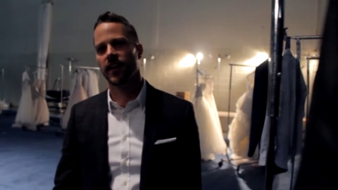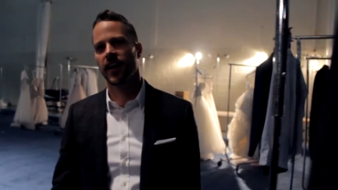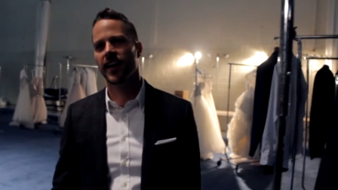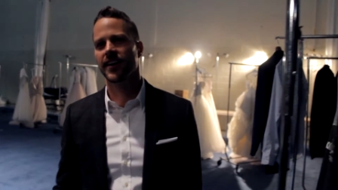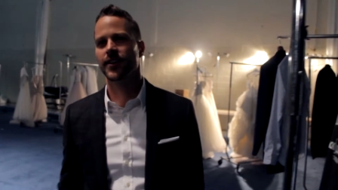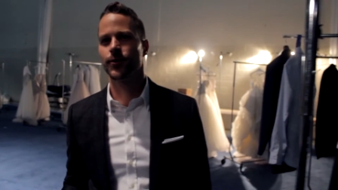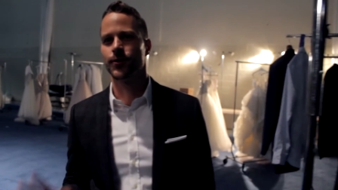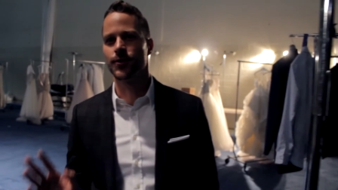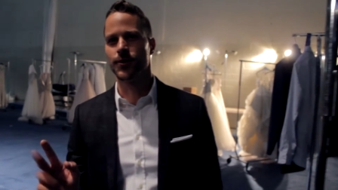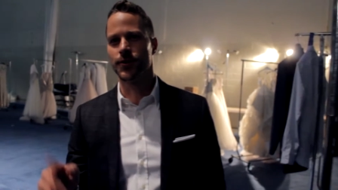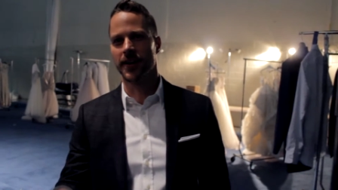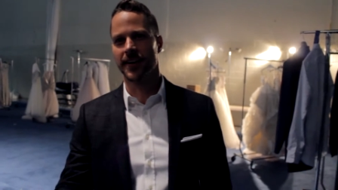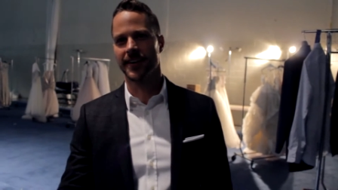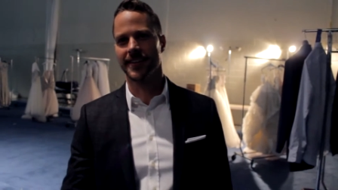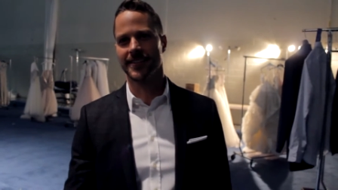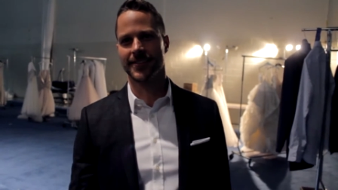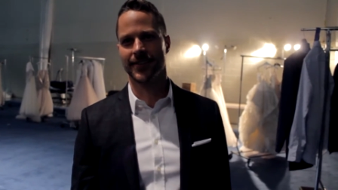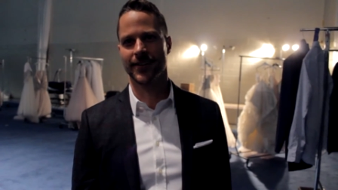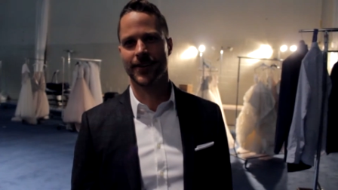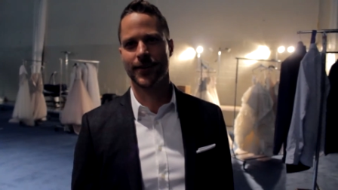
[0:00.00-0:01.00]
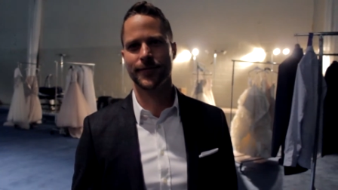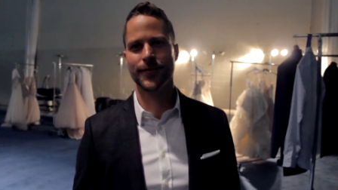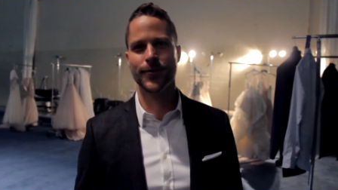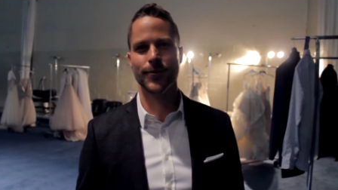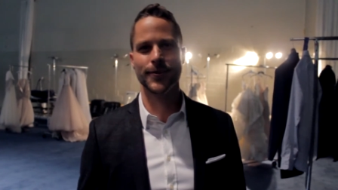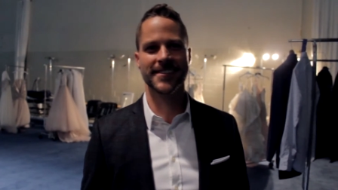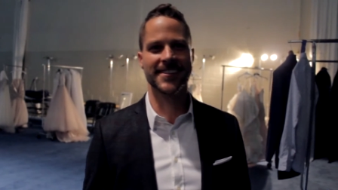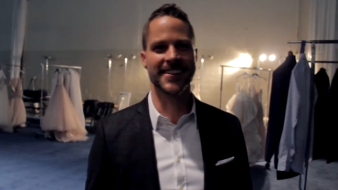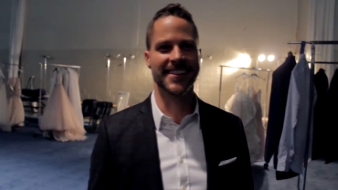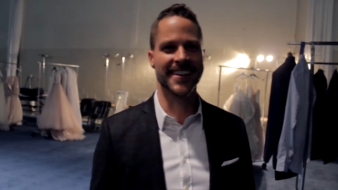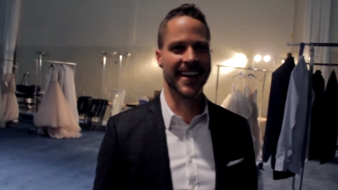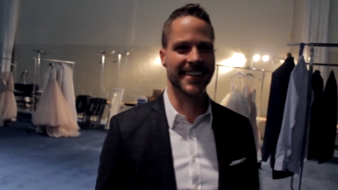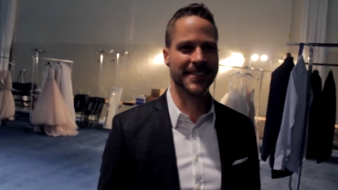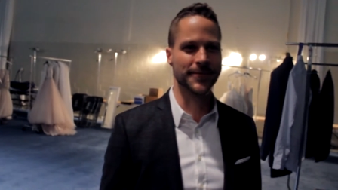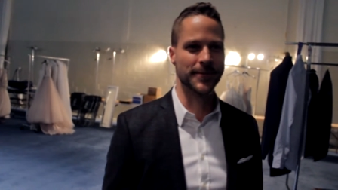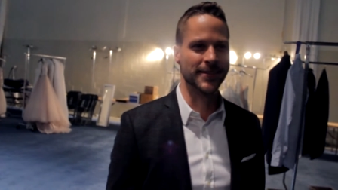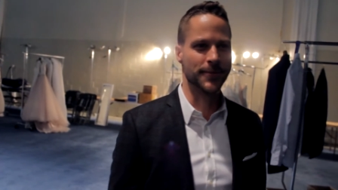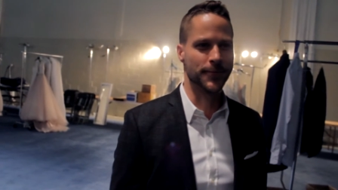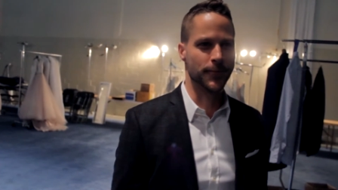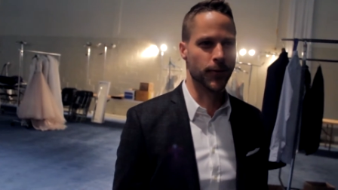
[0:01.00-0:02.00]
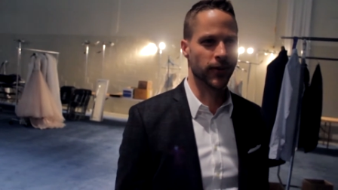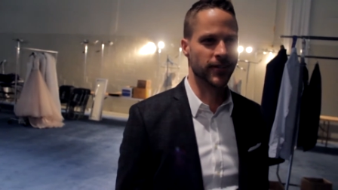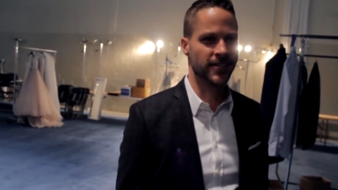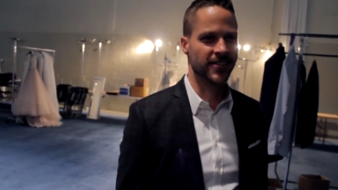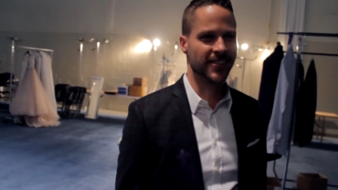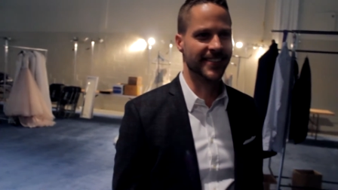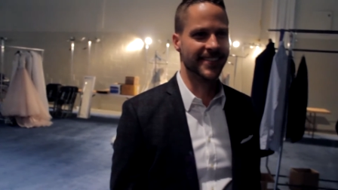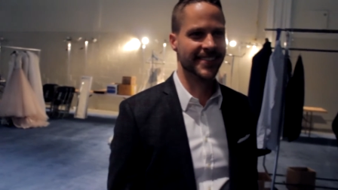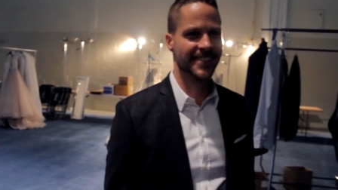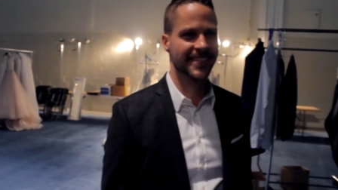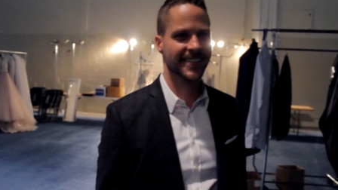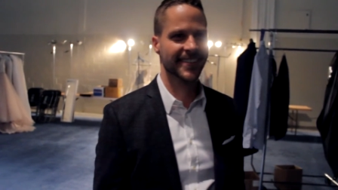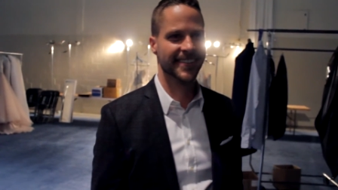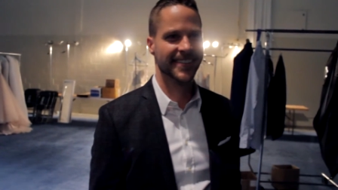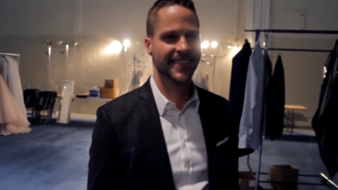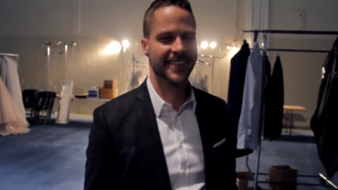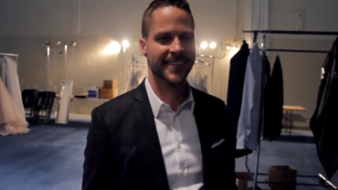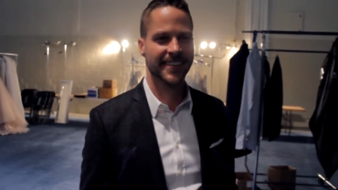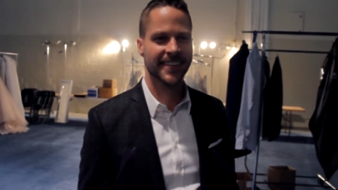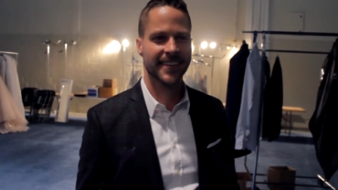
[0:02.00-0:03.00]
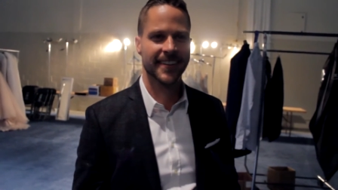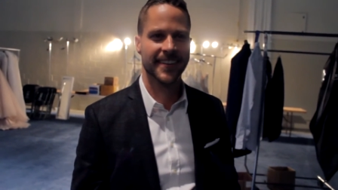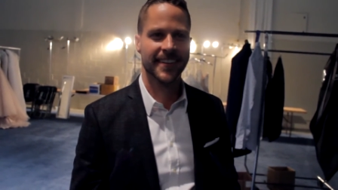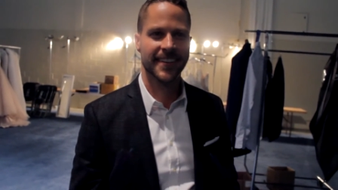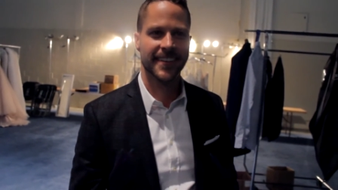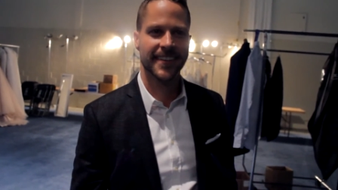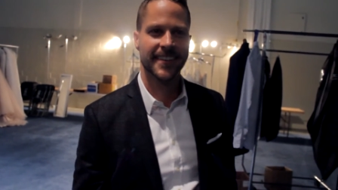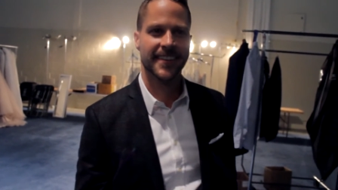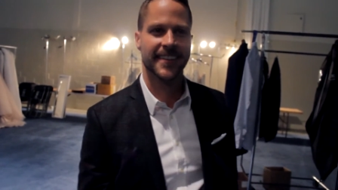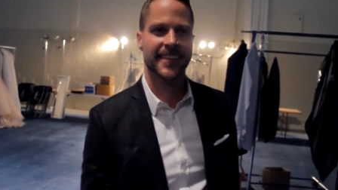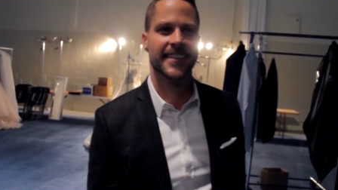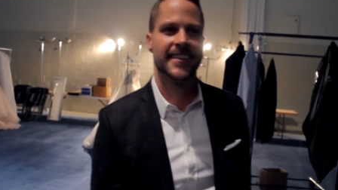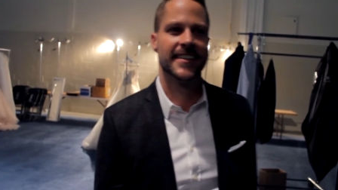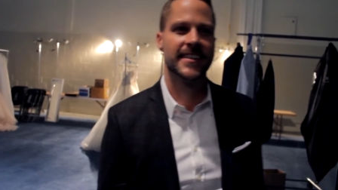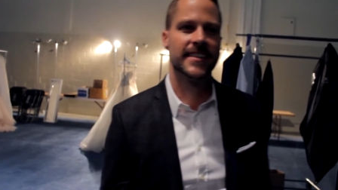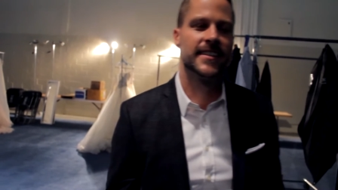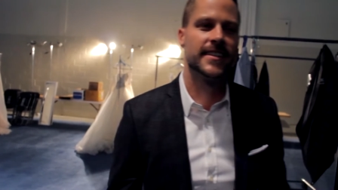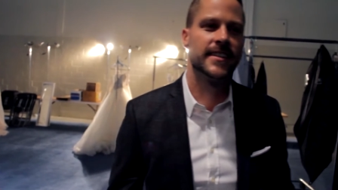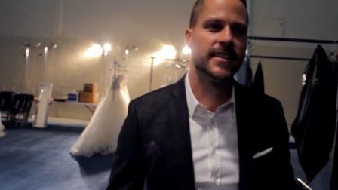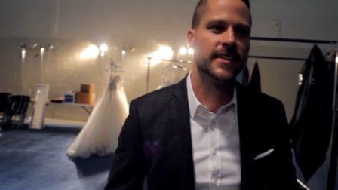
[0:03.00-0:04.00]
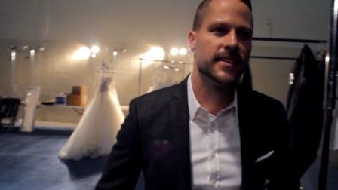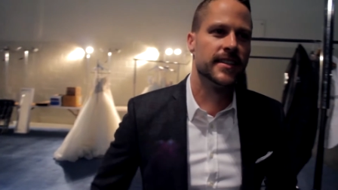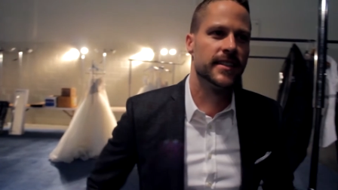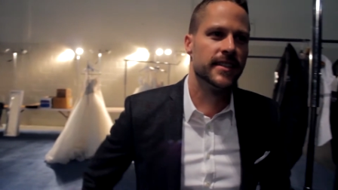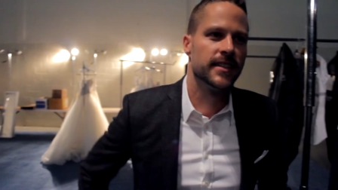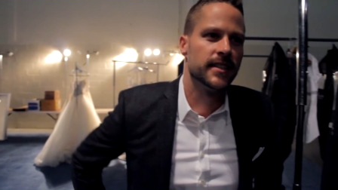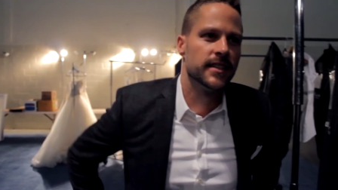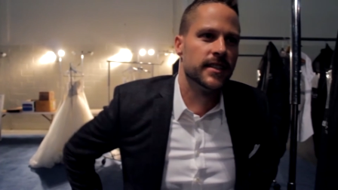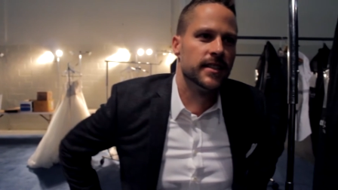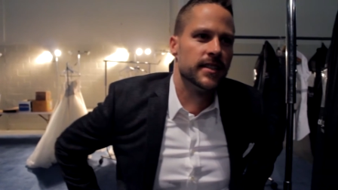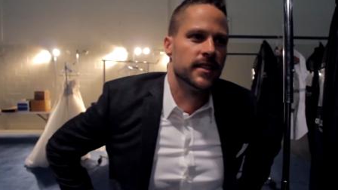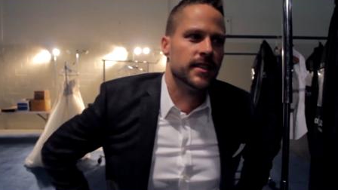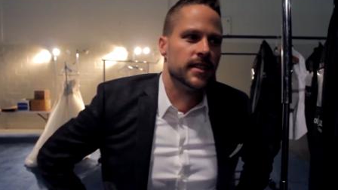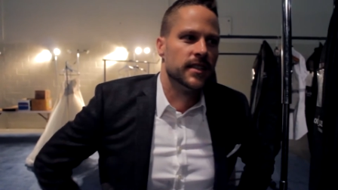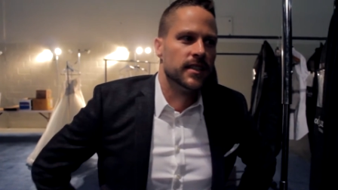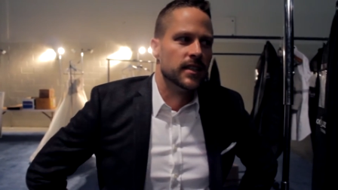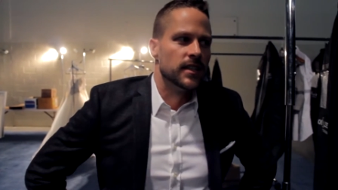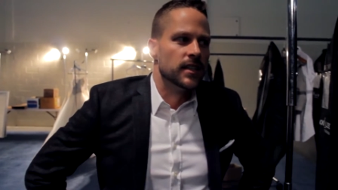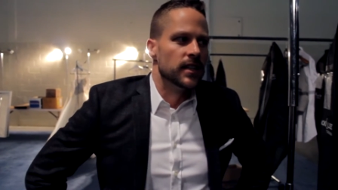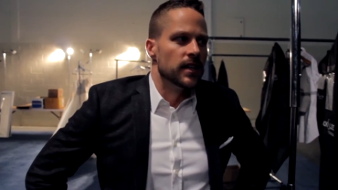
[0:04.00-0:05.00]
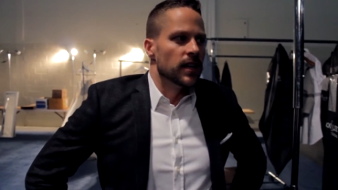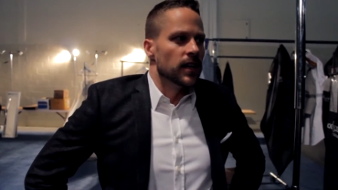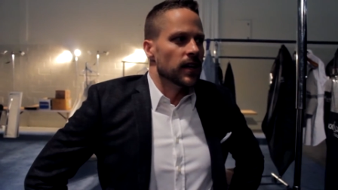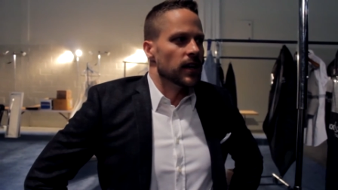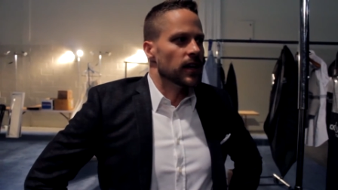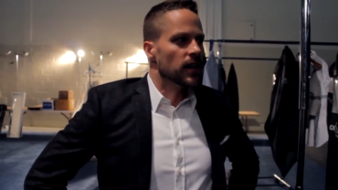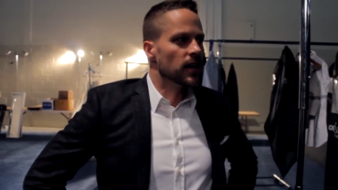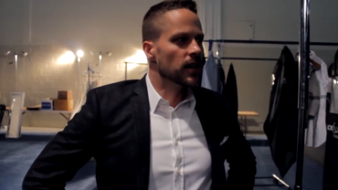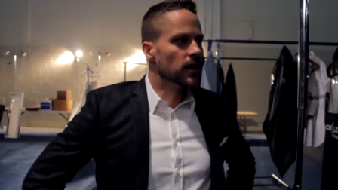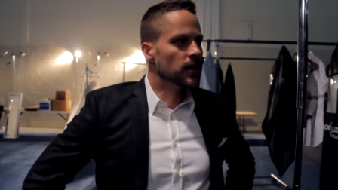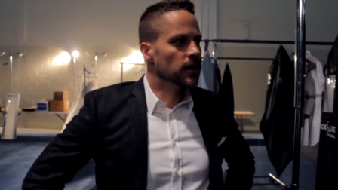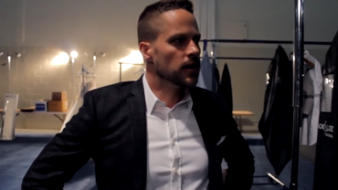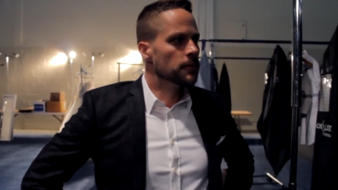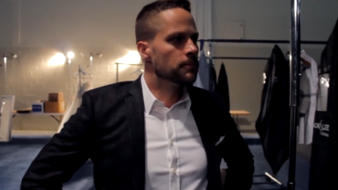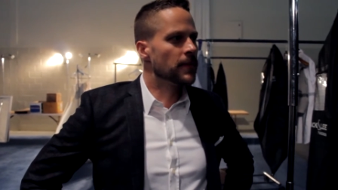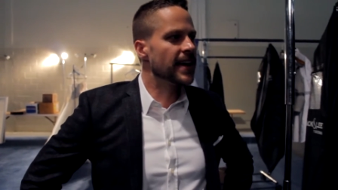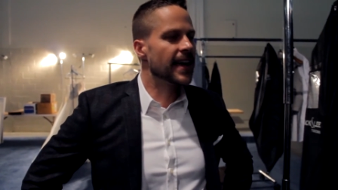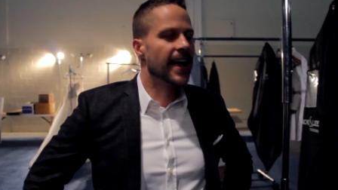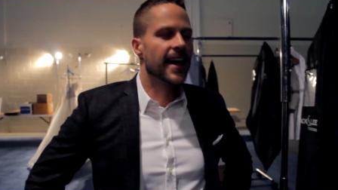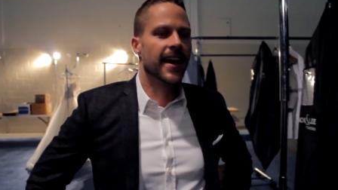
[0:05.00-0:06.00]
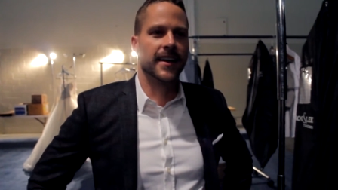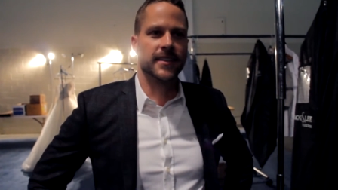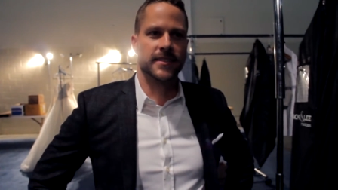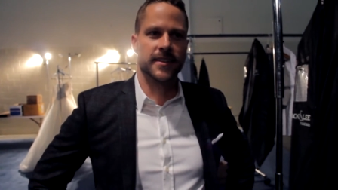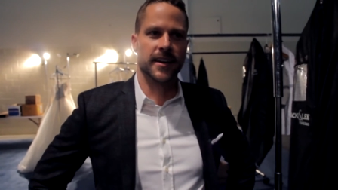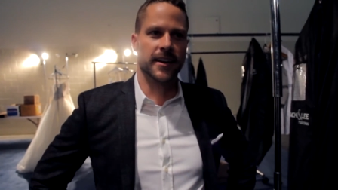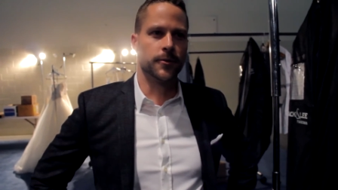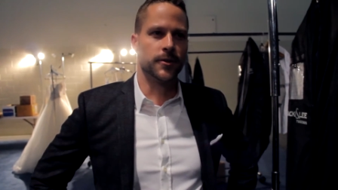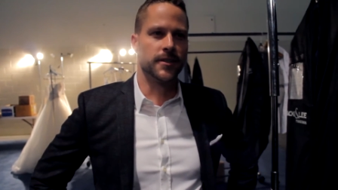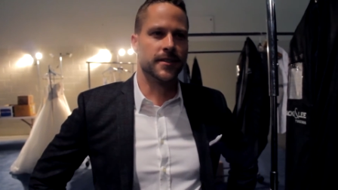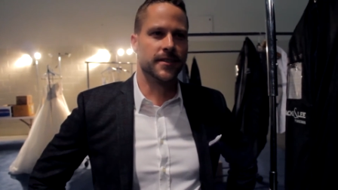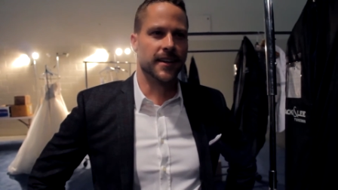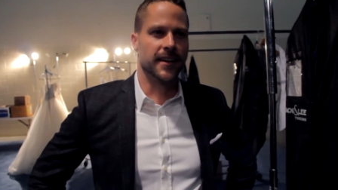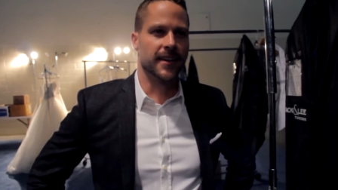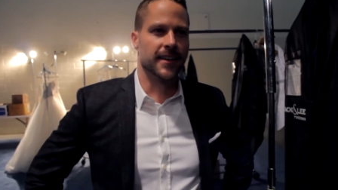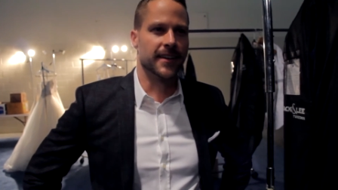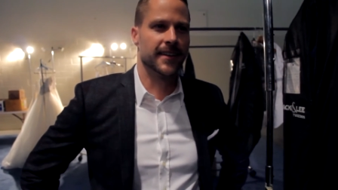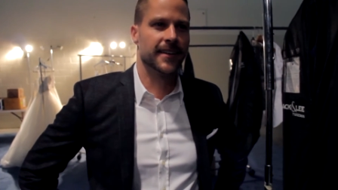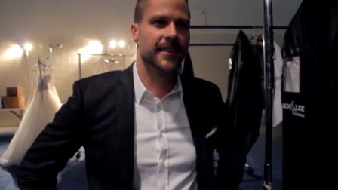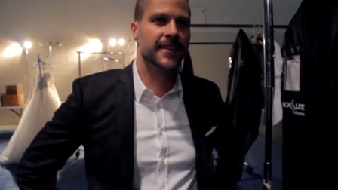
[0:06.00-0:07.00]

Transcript: I know who you guys are. of course you can ask me some questions. All right. Who is your biggest inspiration? Uh, my aunt, I would say.